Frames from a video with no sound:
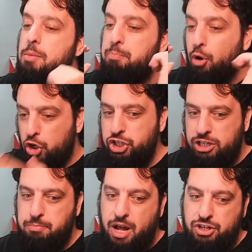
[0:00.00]
push
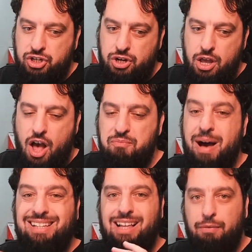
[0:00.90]
as much of
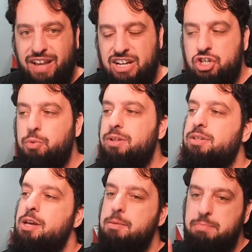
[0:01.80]
myself into it,
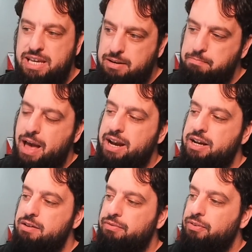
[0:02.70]
be
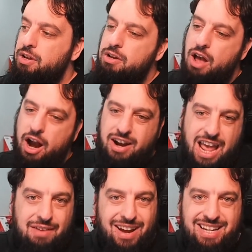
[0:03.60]
competitive. I already
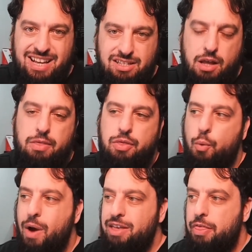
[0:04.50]
have ideas on the
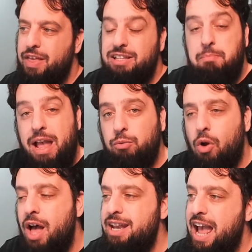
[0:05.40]
way that things might
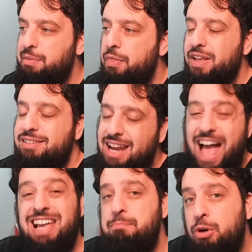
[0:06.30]
run and the things that
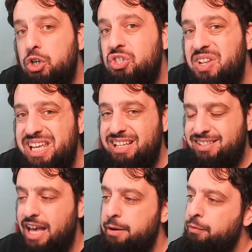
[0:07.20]
I am personally
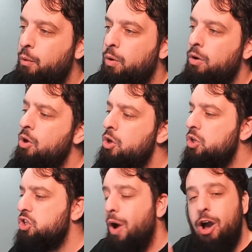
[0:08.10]
excited for.
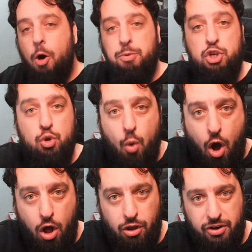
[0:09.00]
So I hope you
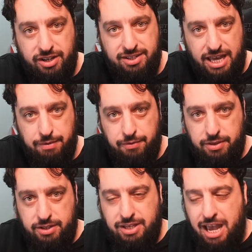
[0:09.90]
all are excited for
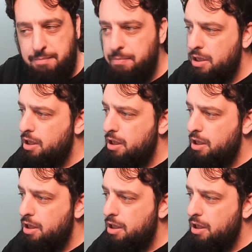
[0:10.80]
this game.